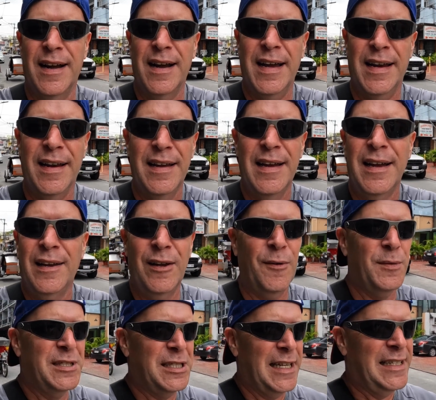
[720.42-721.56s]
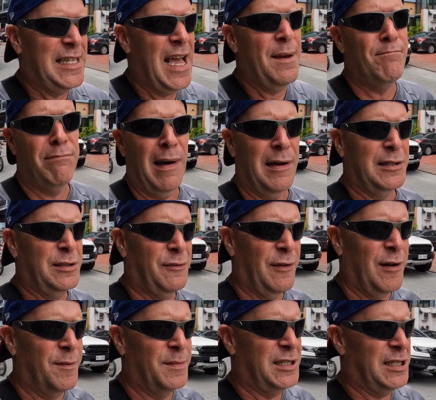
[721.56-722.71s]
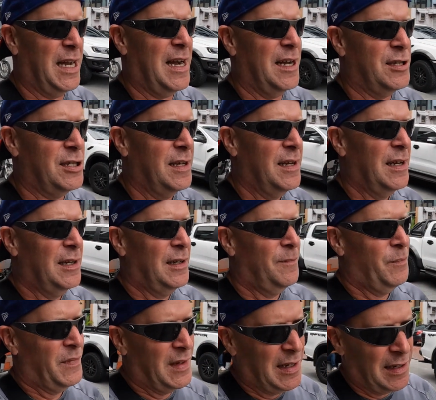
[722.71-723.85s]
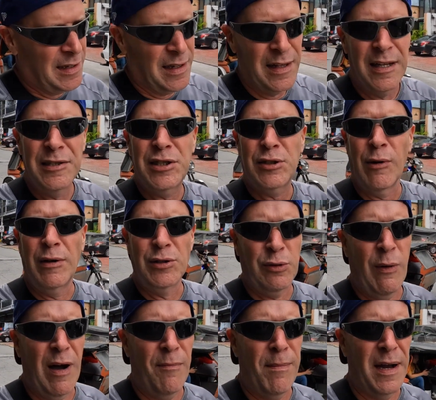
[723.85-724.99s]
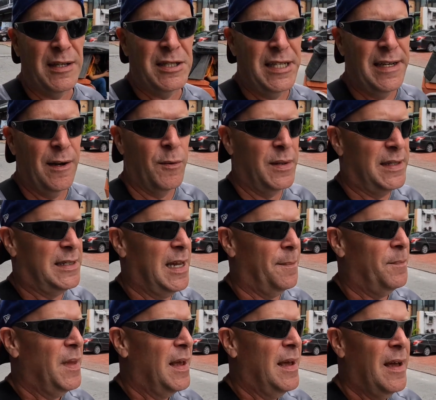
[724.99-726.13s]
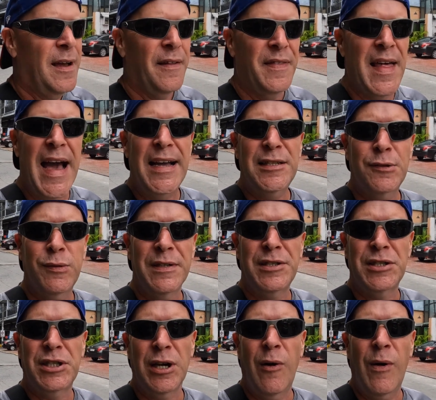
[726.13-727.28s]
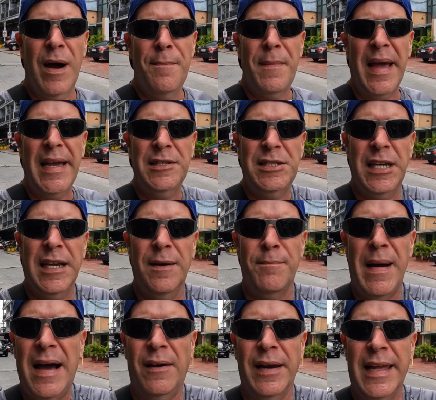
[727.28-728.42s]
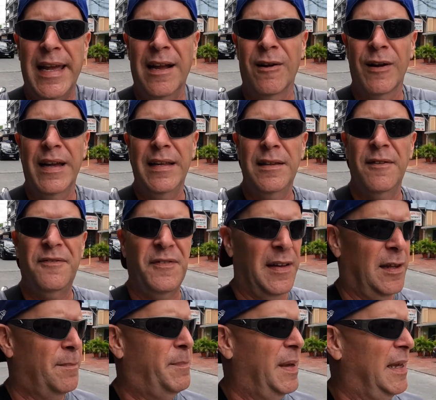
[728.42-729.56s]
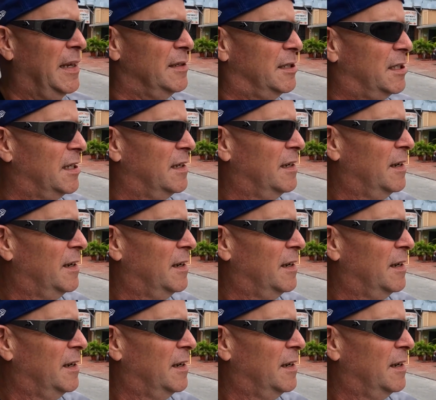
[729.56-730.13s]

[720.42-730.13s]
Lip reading: All right. It was like 10 bucks for her massage. Let's throw 12 bucks in there with a tip. That's what's so amazing about here in the Philippines.